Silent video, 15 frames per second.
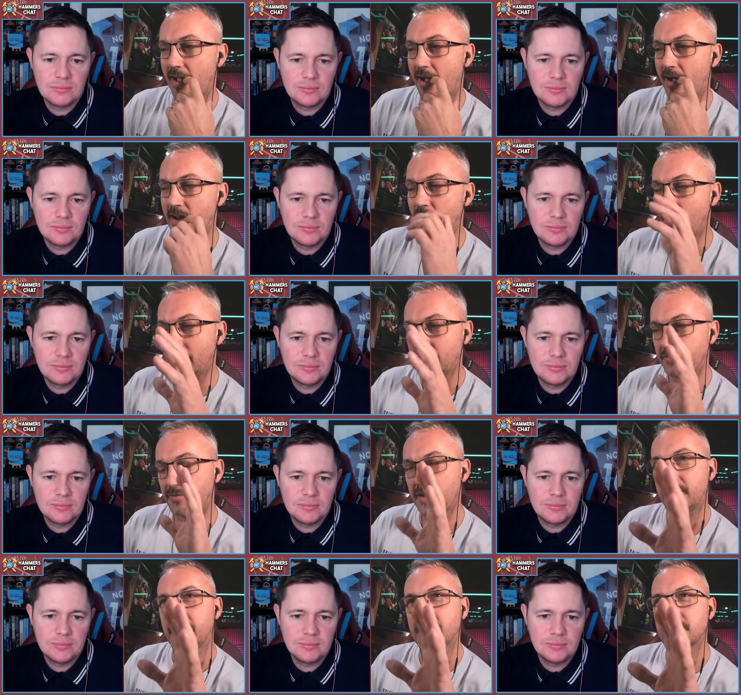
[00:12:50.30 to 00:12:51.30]
Speaker 1: like the
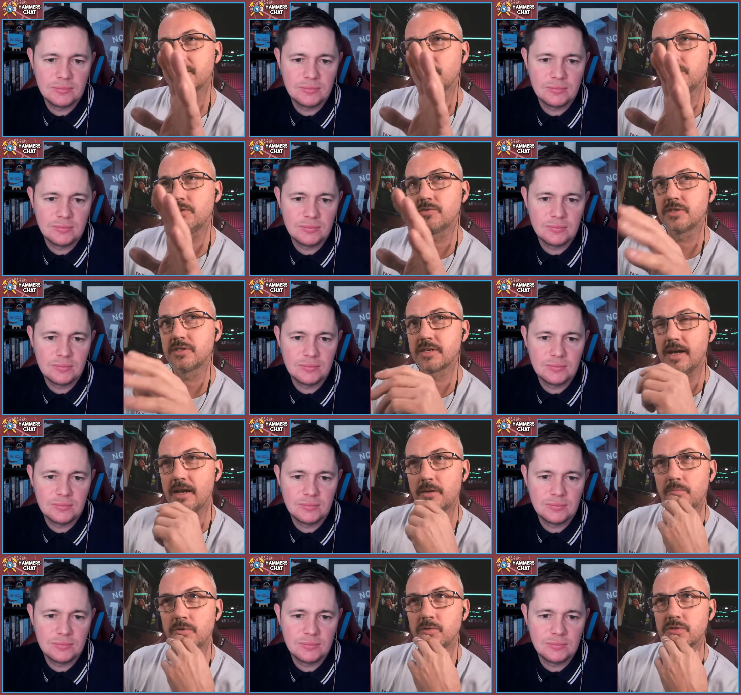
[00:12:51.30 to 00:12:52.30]
fact that he still uses
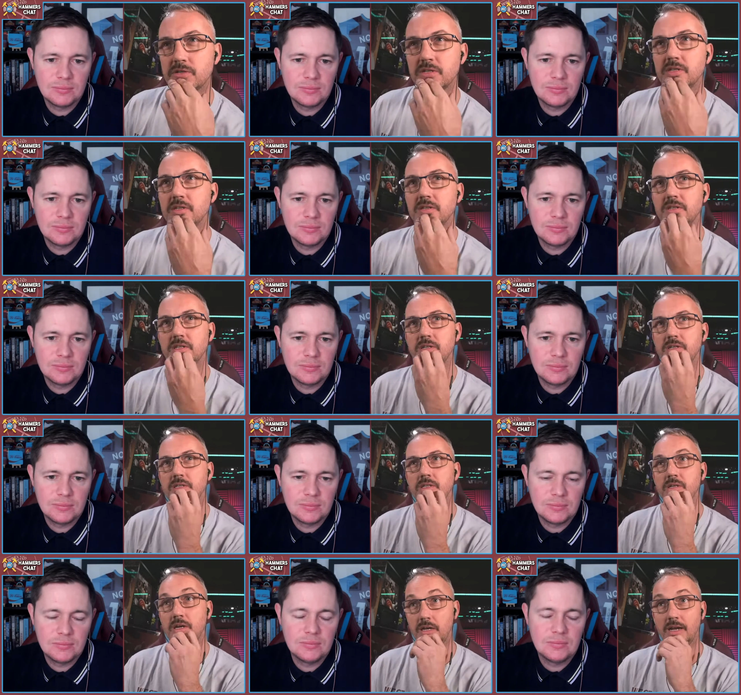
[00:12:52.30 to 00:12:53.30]
Callum Wilson.
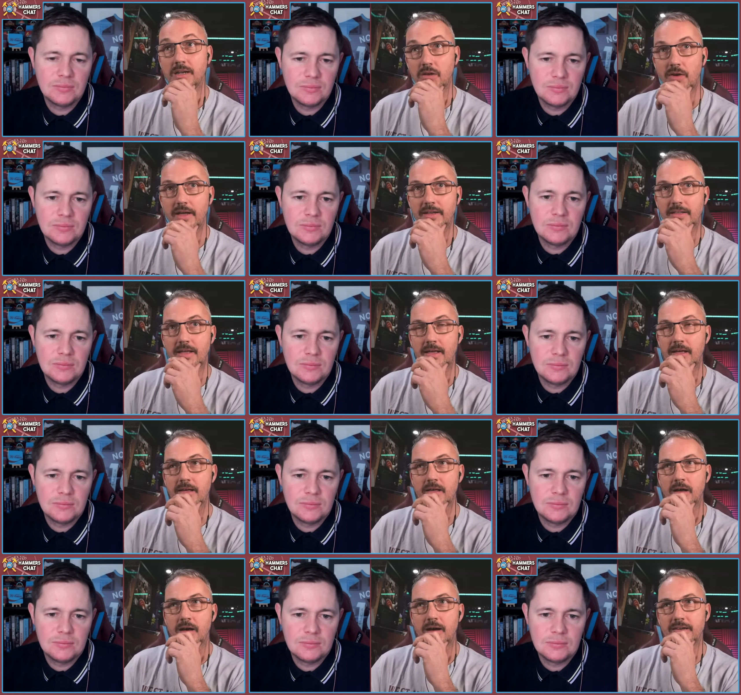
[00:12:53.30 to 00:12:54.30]
I like that,
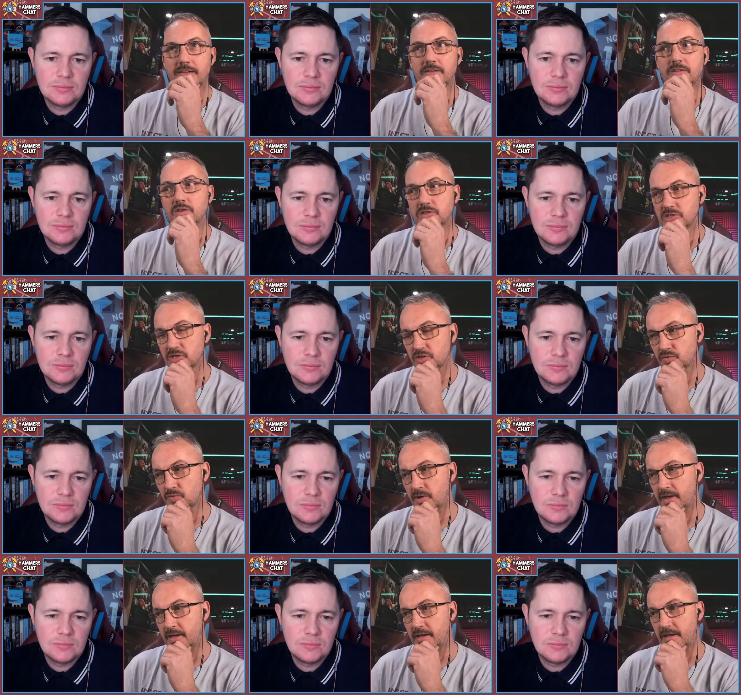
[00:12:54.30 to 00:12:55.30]
and he looks a
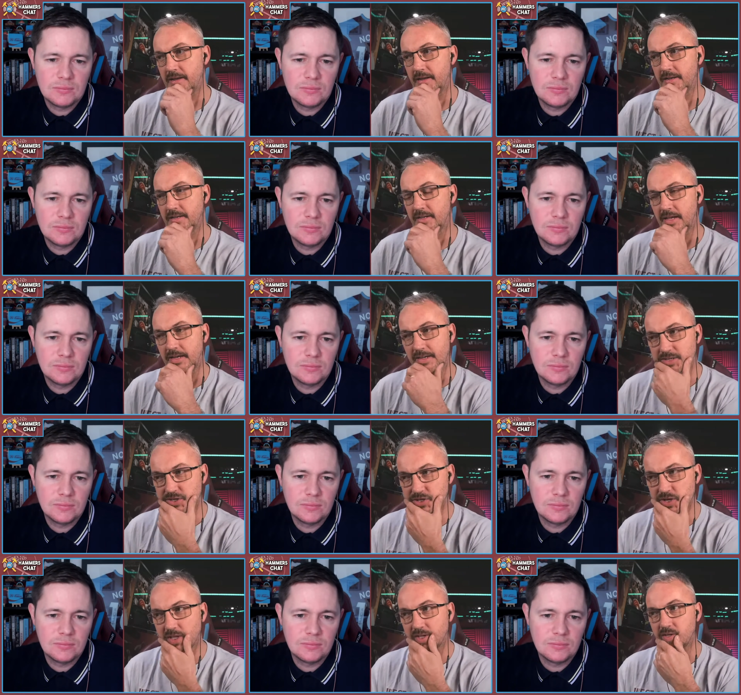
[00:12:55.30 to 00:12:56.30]
threat. And I think
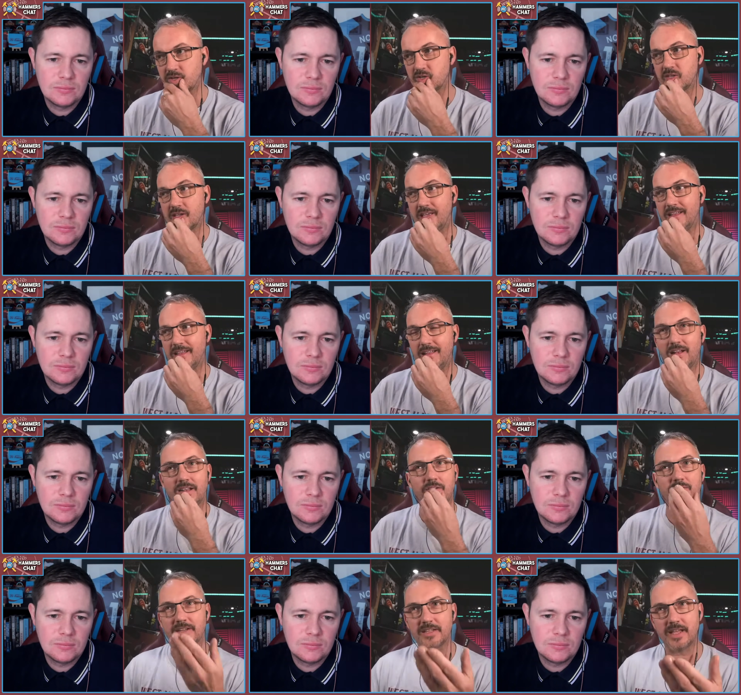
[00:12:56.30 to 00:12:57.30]
it just. I
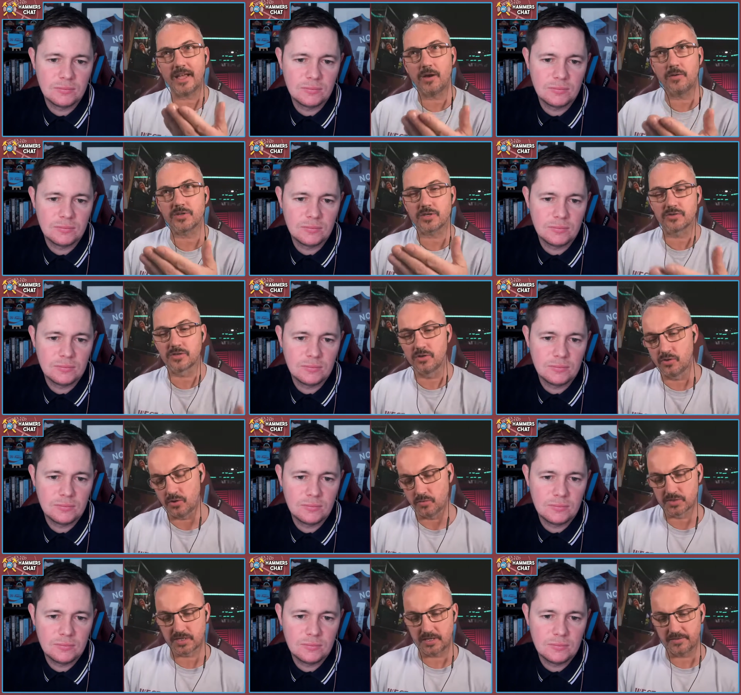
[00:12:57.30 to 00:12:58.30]
love Eddie Howe. It shows the
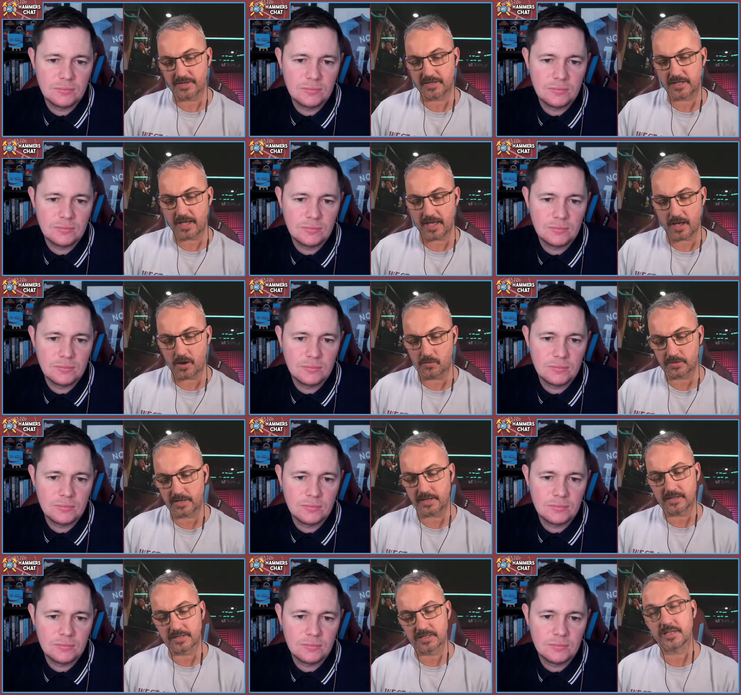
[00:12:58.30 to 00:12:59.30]
loyalty of Eddie Howe that
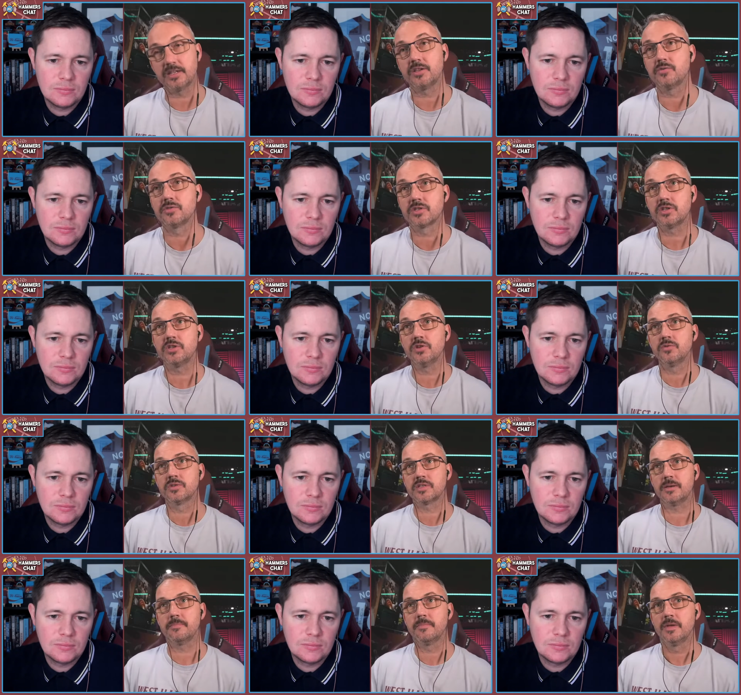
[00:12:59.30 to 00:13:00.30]
he continues to
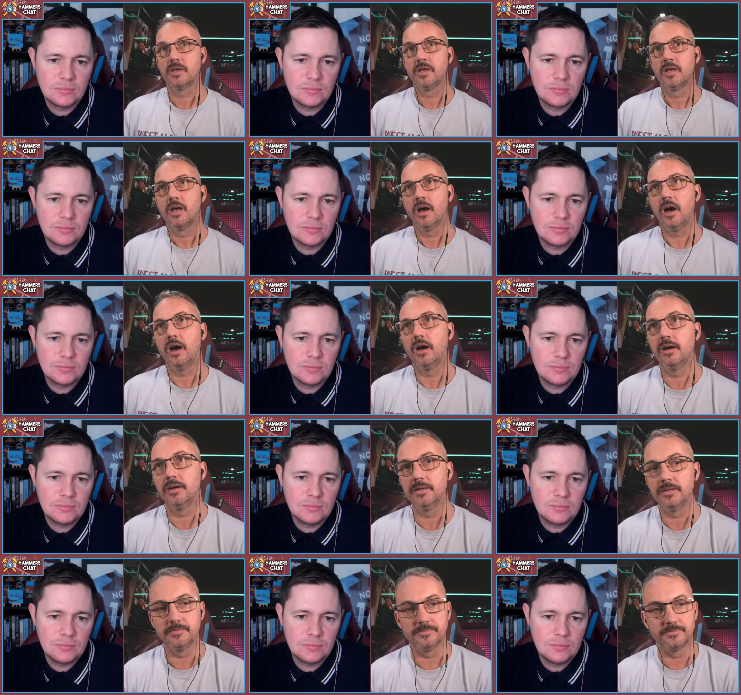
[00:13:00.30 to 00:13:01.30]
use him,
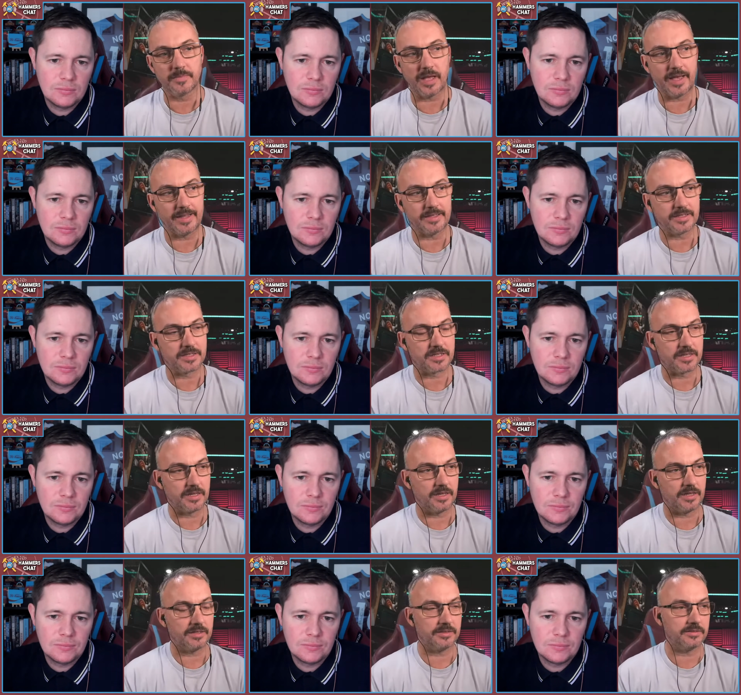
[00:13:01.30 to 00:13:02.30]
and
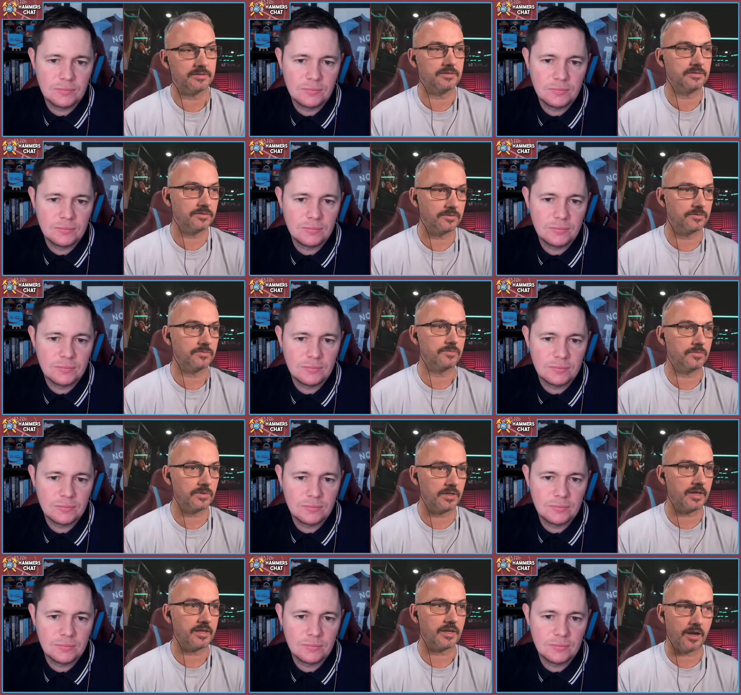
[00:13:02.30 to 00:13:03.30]
that.
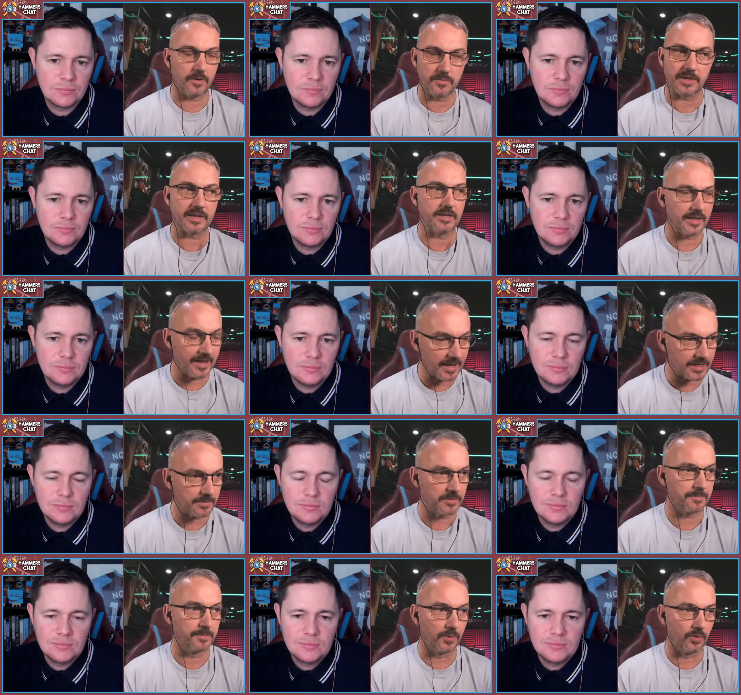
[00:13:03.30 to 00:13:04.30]
You know, he had
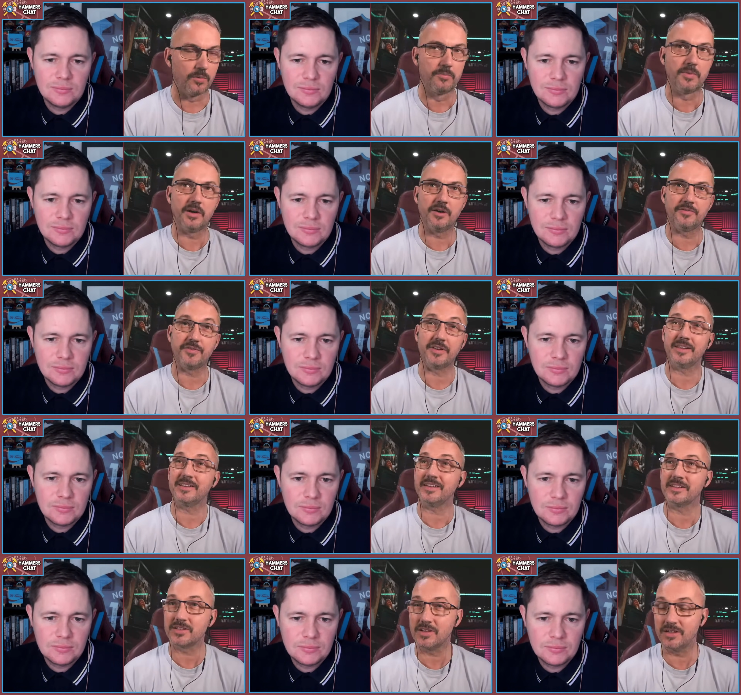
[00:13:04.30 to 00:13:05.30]
him at Bournemouth and
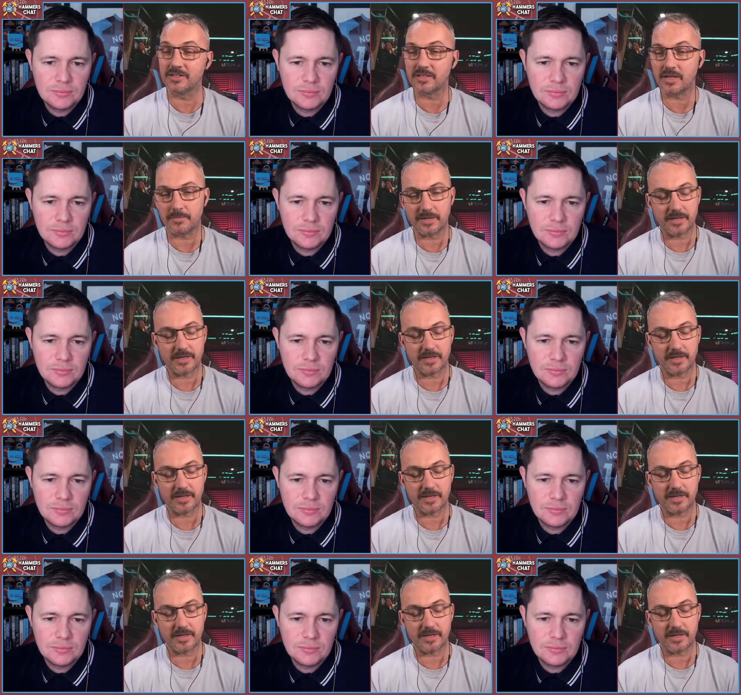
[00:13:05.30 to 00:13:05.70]
he turned up there.